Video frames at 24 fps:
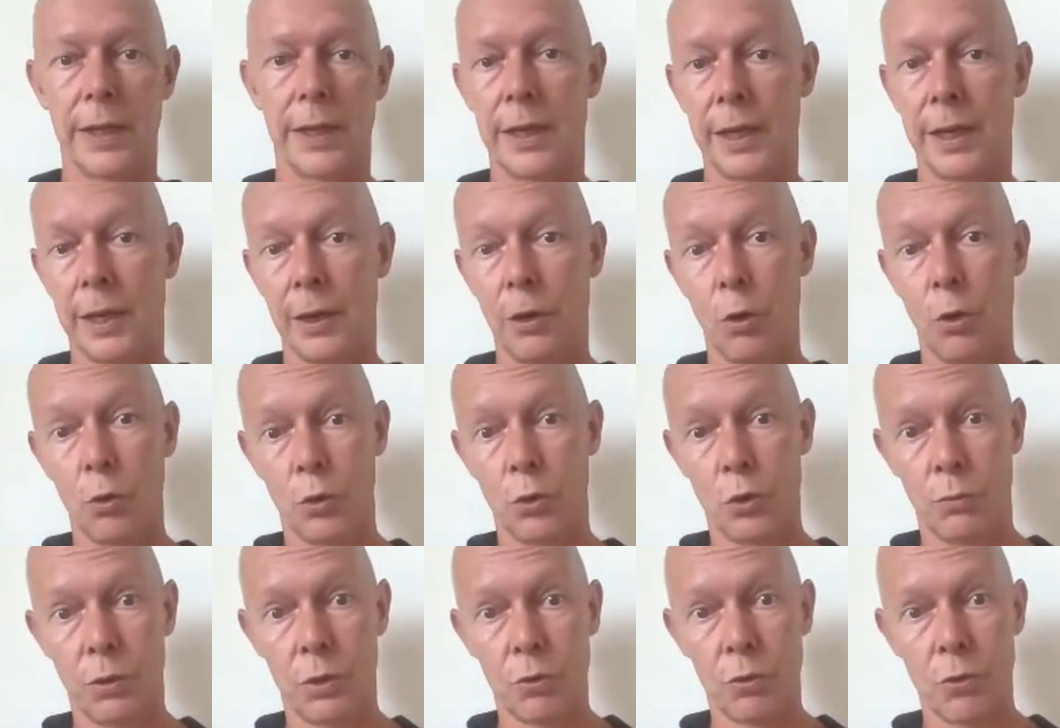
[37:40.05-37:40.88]
And in
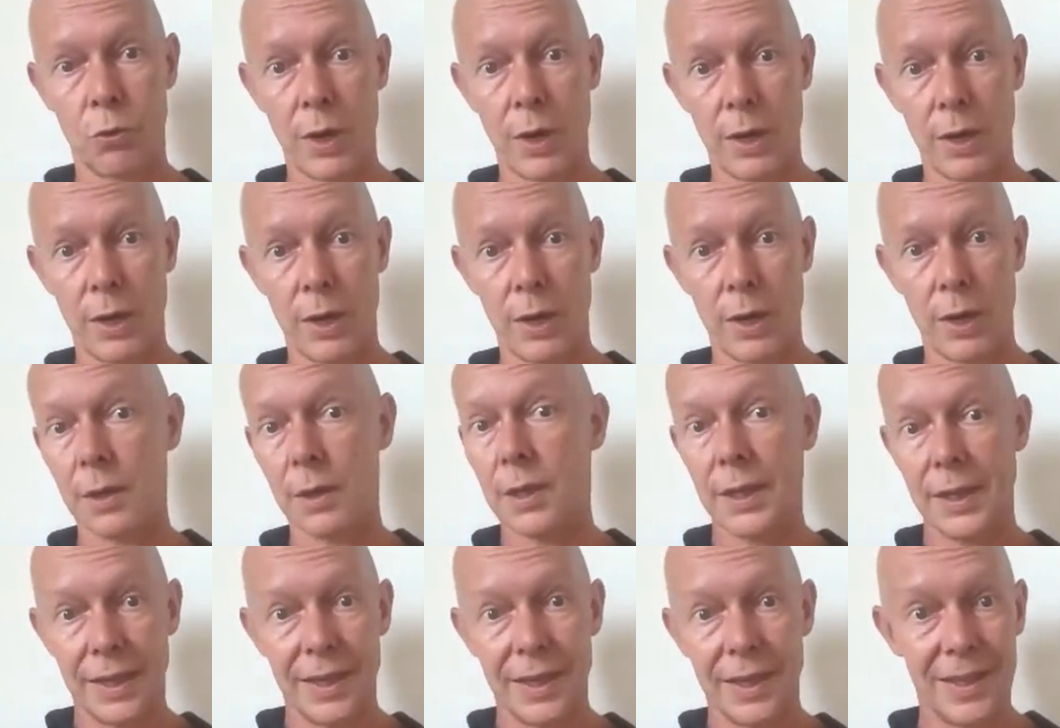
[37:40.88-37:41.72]
long-term trials,
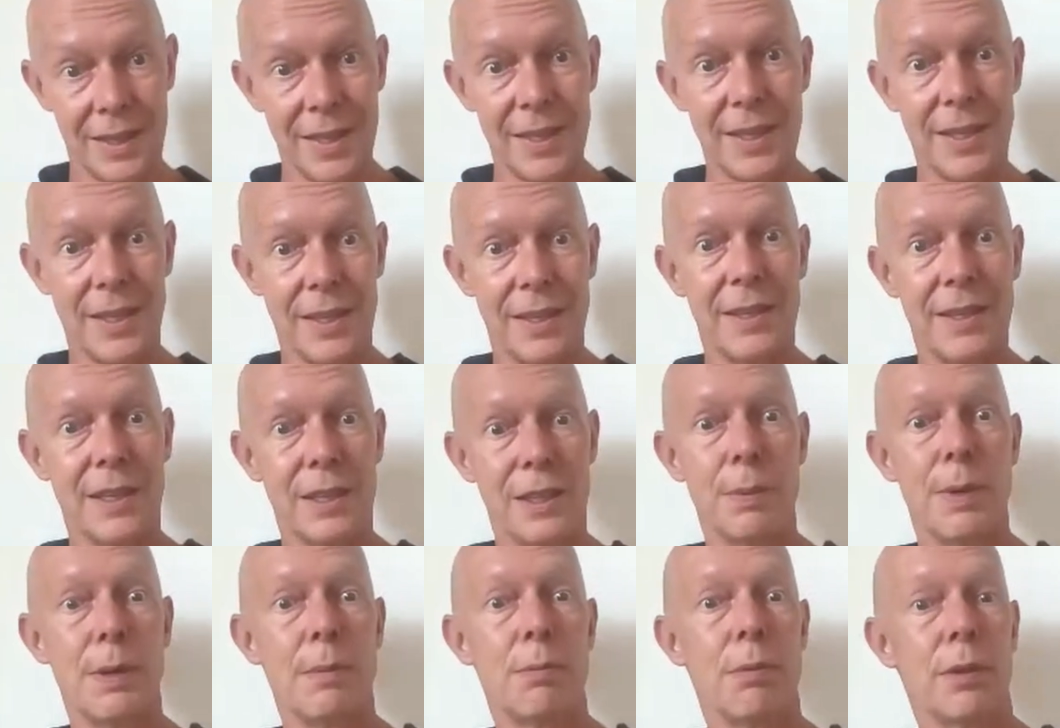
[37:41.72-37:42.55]
indeed, these
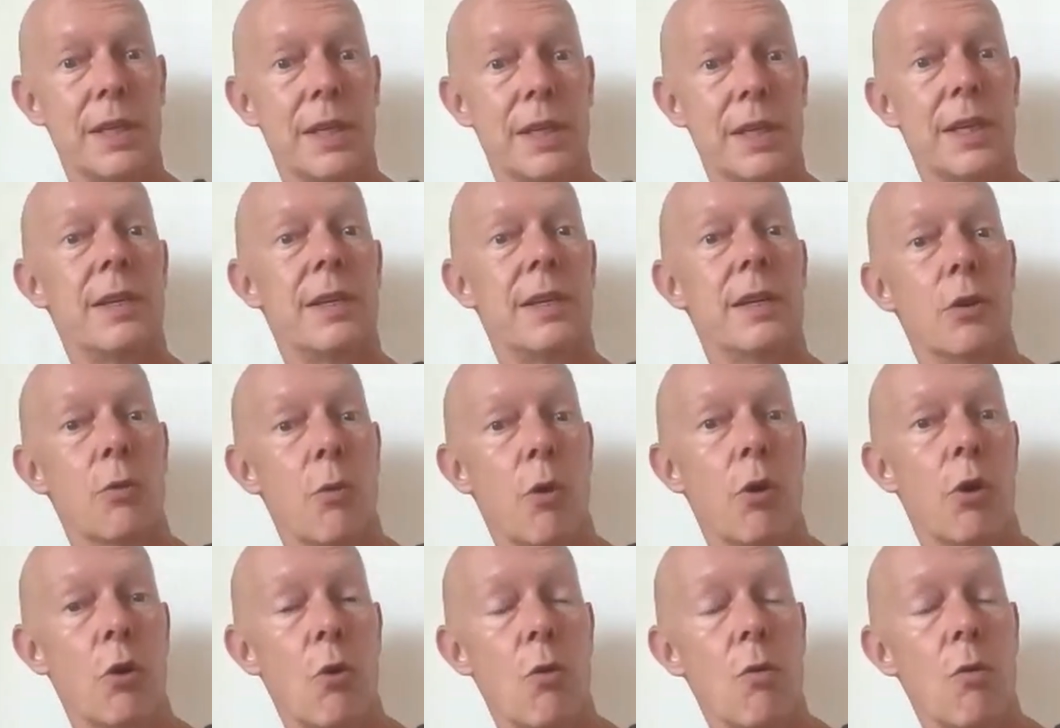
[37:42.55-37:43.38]
people did
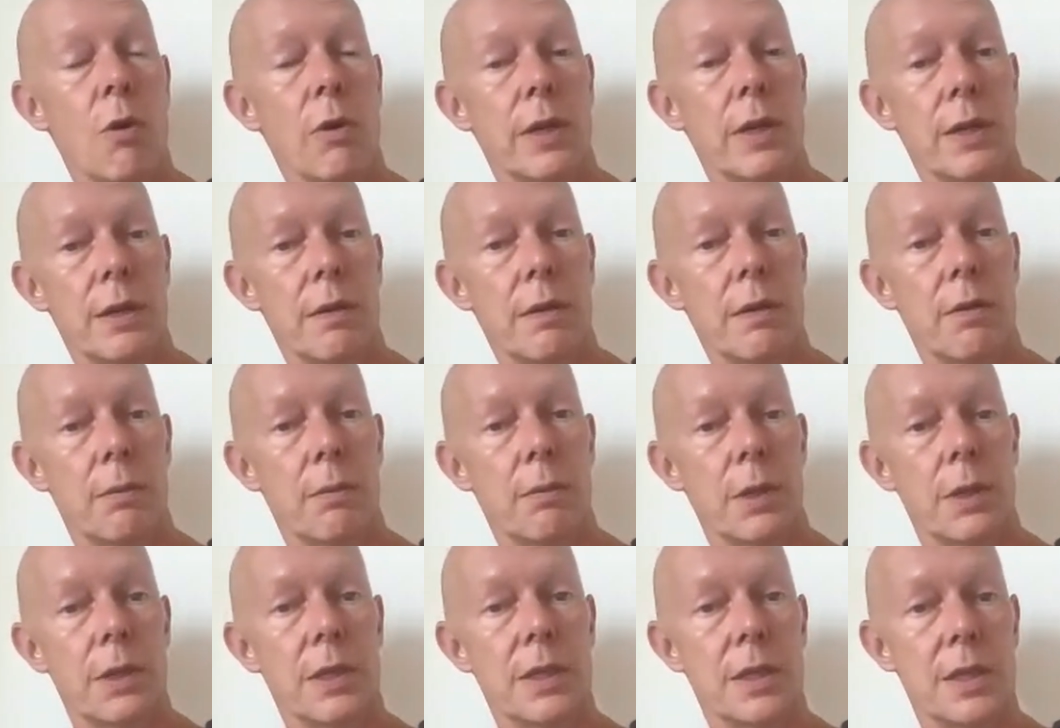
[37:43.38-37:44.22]
go on and
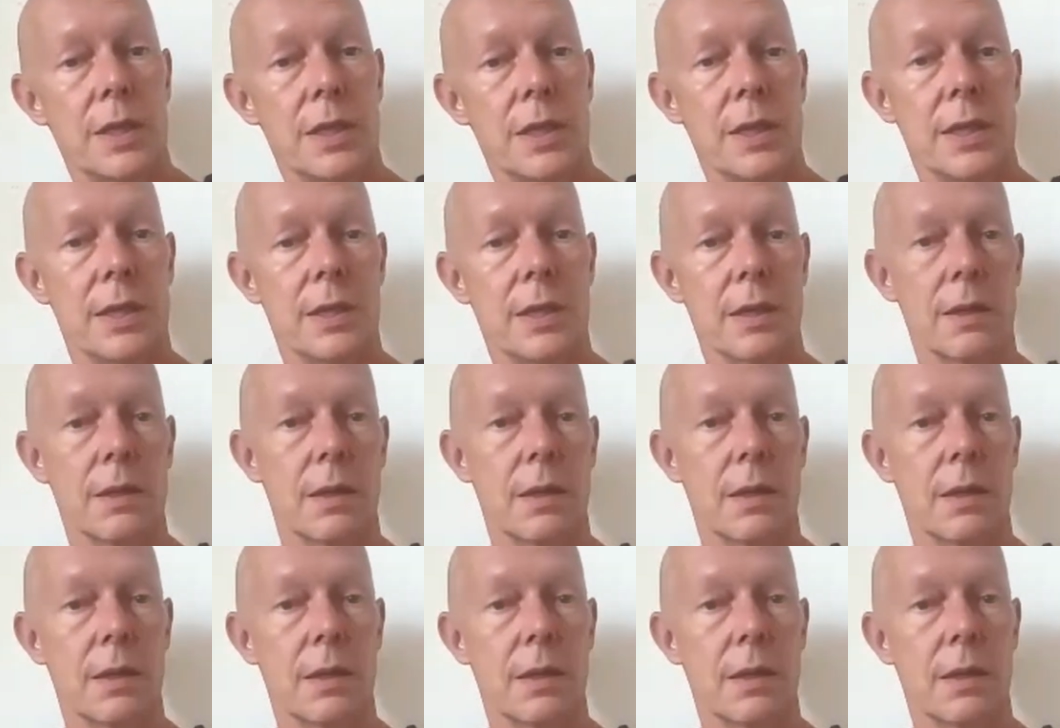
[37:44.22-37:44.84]
develop the disease.